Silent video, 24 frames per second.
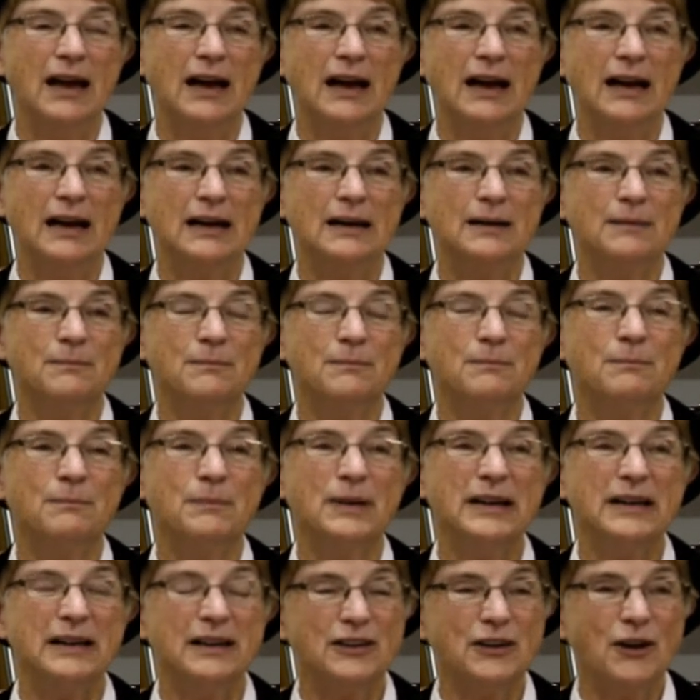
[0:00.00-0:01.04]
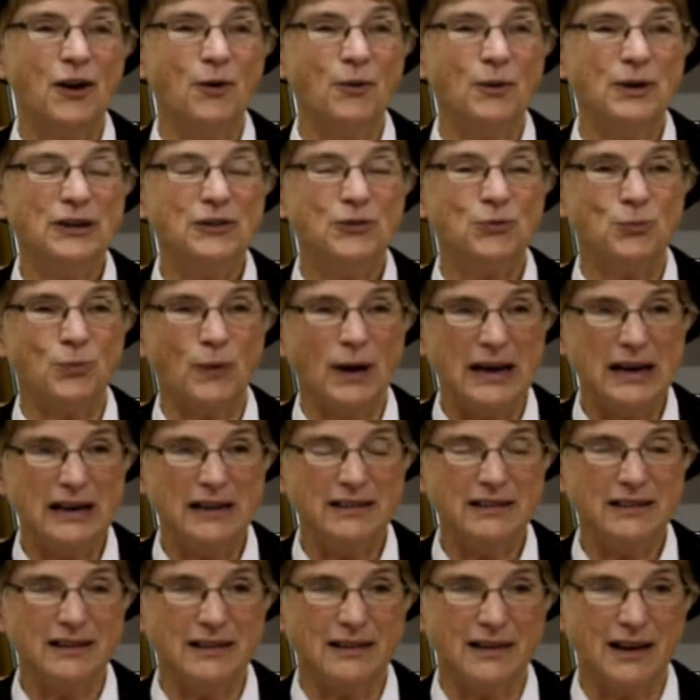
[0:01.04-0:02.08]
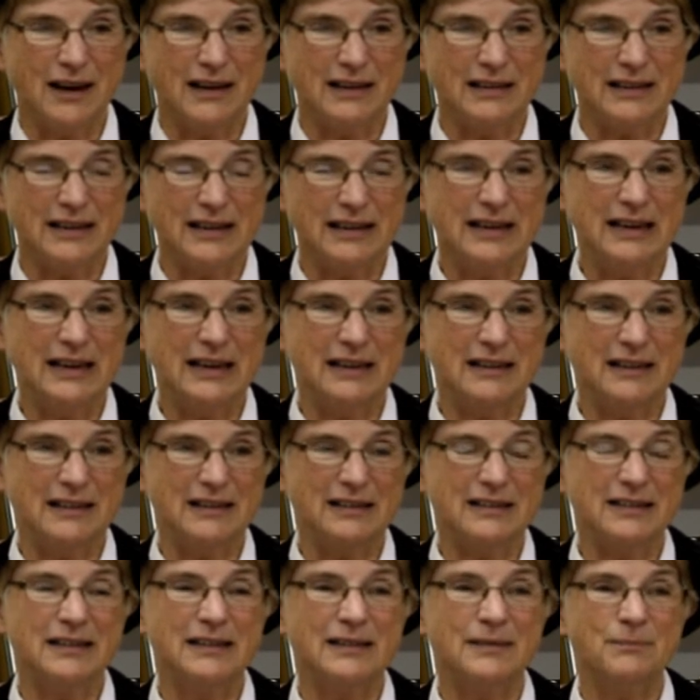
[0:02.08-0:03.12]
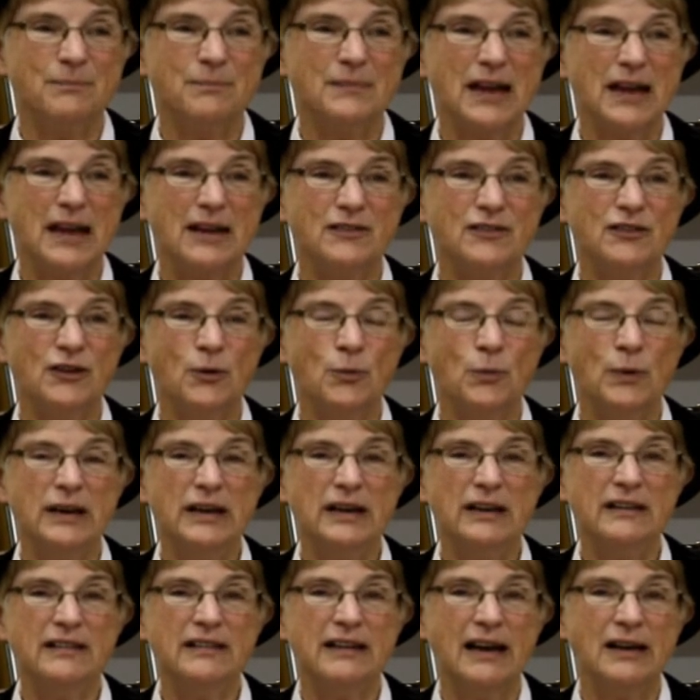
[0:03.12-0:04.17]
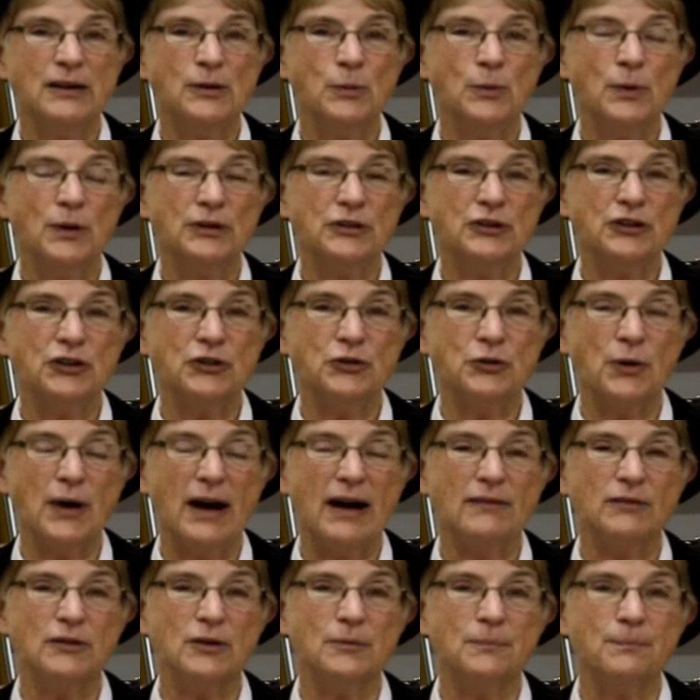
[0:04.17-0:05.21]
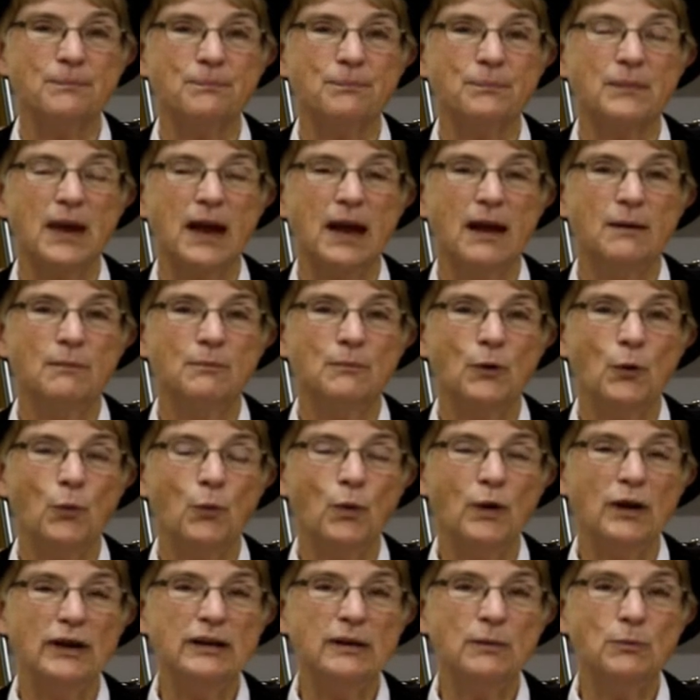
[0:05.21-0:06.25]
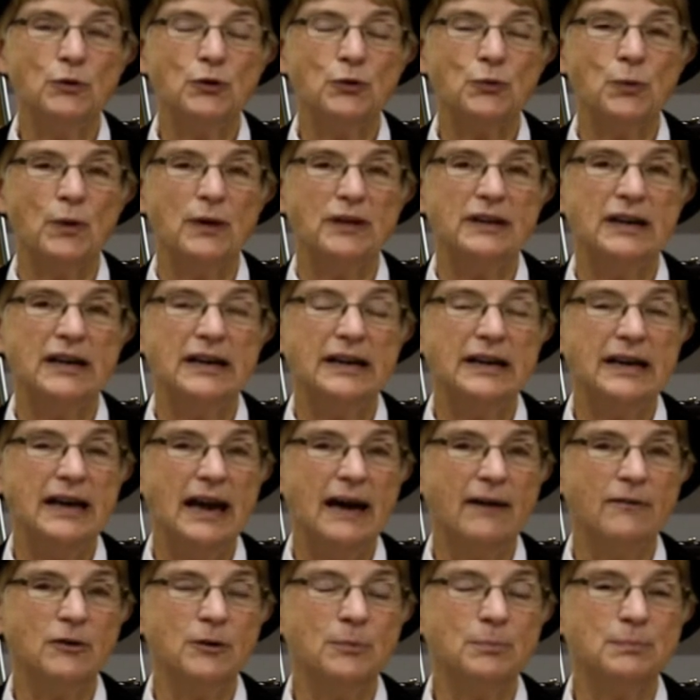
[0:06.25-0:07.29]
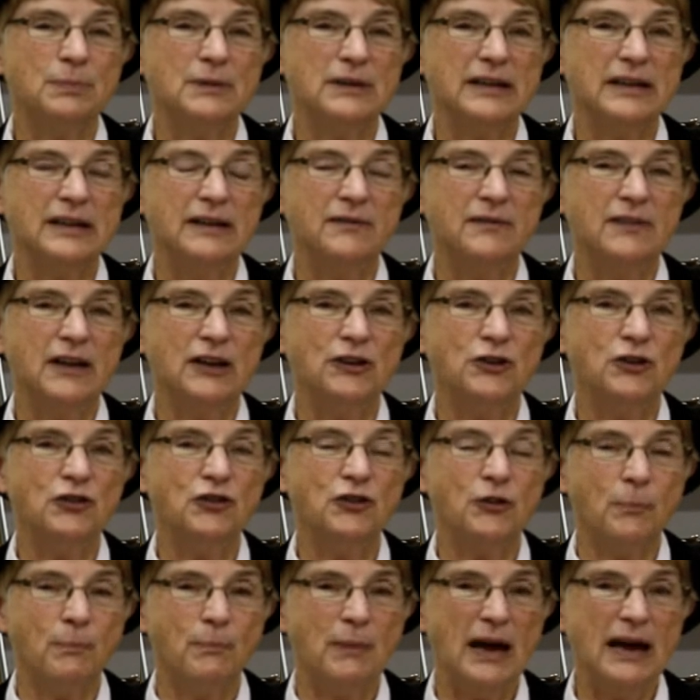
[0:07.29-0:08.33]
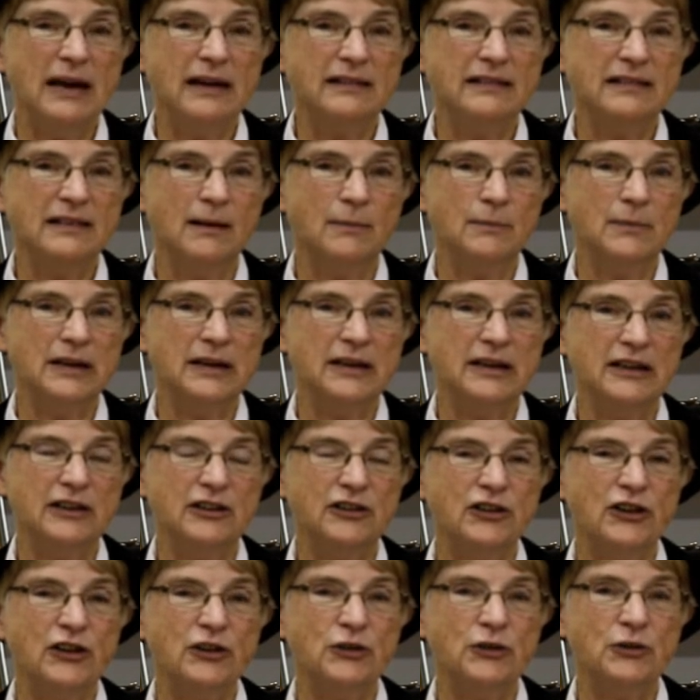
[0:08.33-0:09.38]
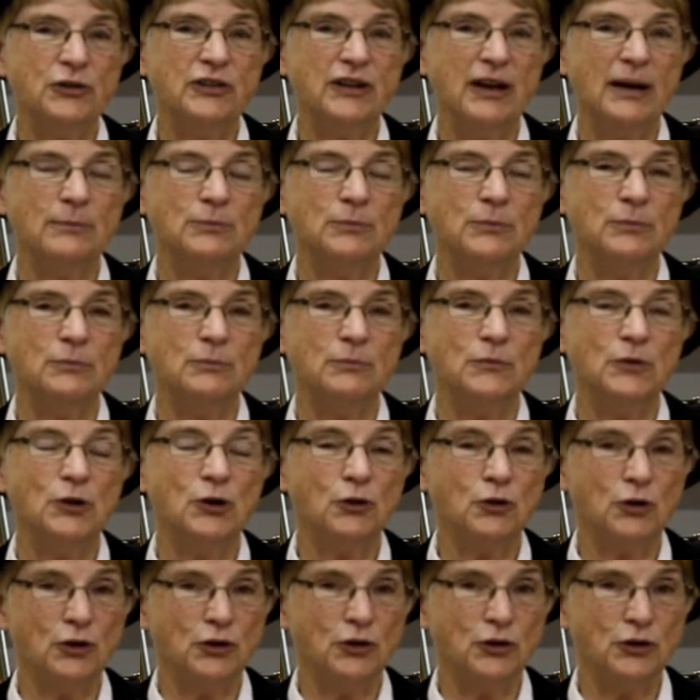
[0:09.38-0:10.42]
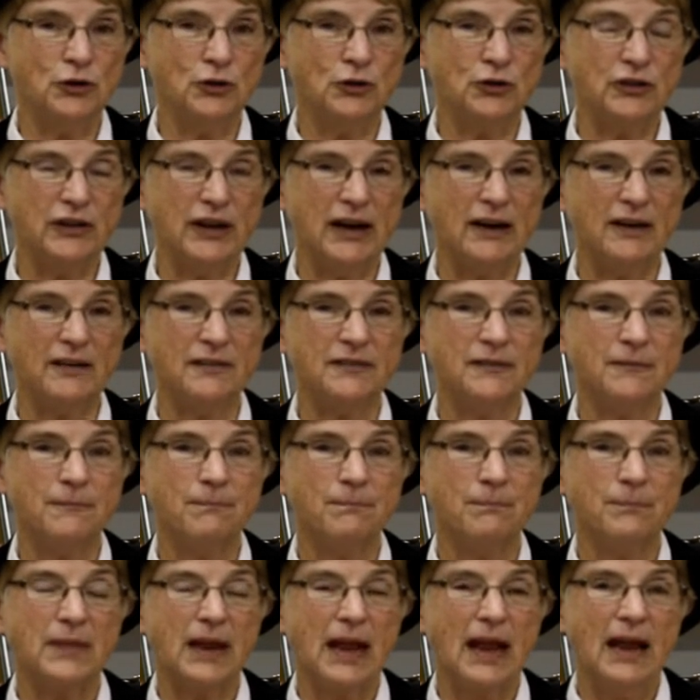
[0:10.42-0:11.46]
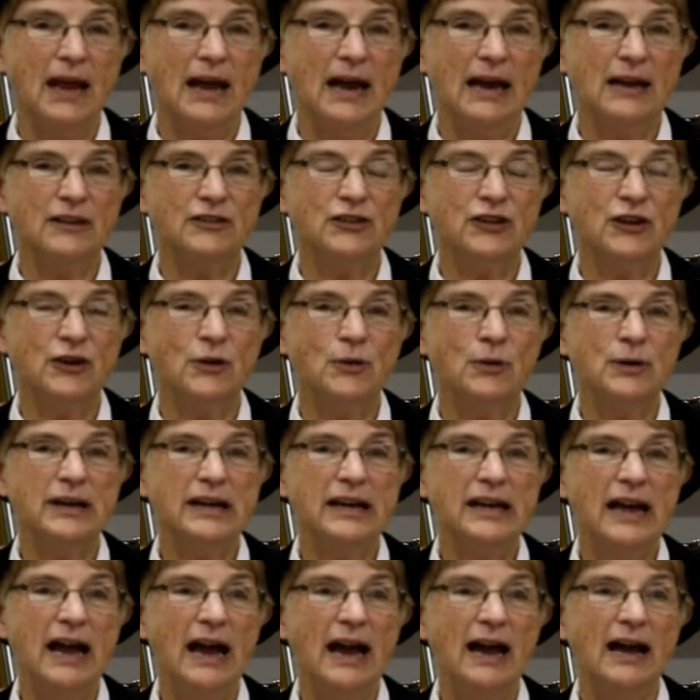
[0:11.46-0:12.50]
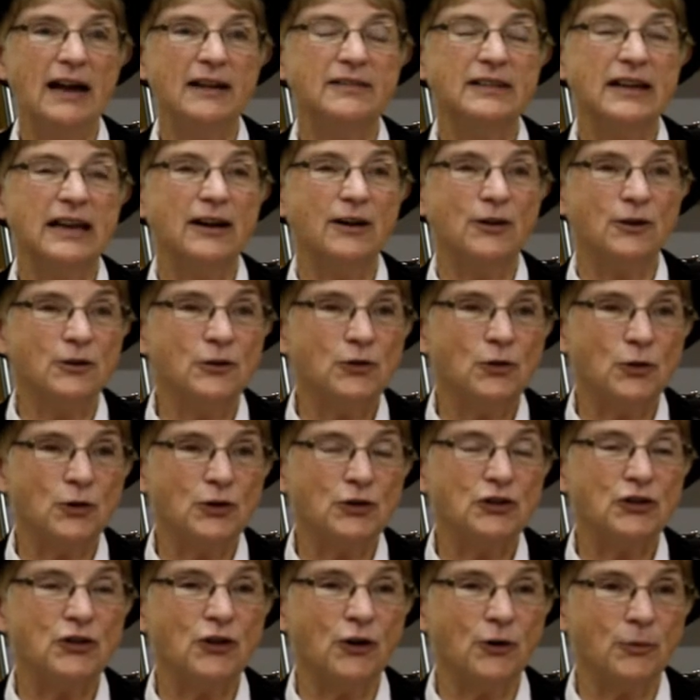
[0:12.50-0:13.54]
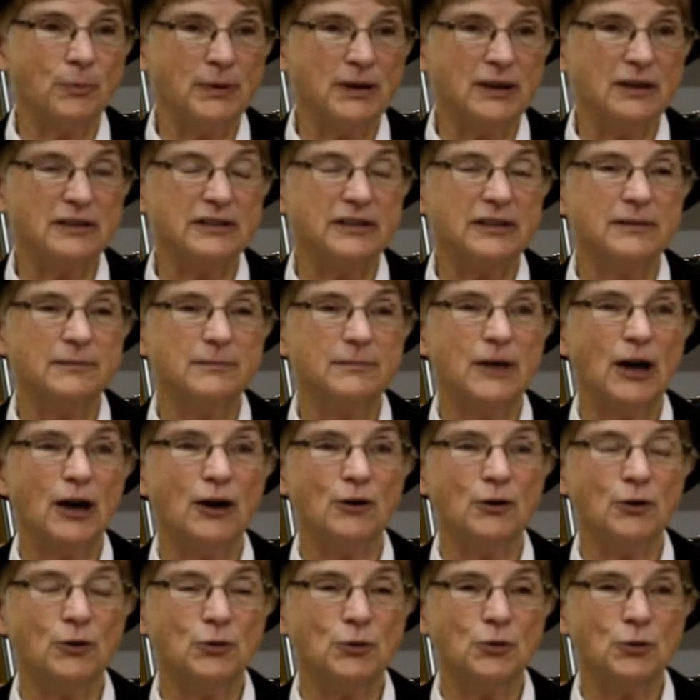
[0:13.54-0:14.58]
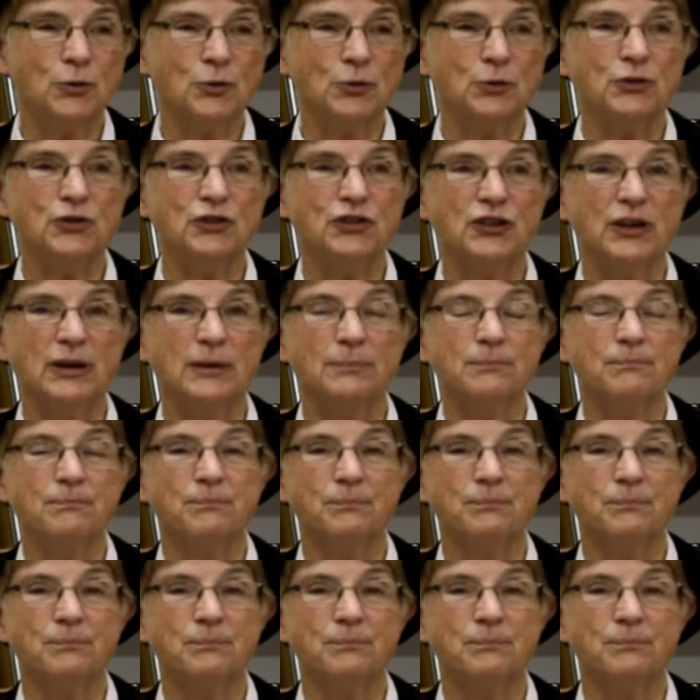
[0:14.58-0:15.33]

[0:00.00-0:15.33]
Um, but it always rains a lot in England, and so we decided we wanted to travel. But William was one that never believed that you should pay somebody to do something you could do yourself. And so he had the Arandora Star built, our own cruise ship.